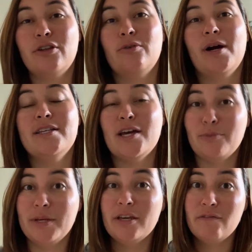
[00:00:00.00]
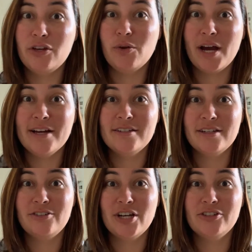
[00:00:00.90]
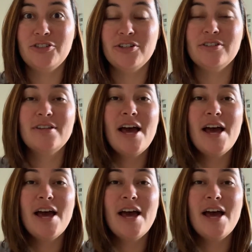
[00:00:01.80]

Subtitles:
Otherwise, I'd be giving you guys suggestions.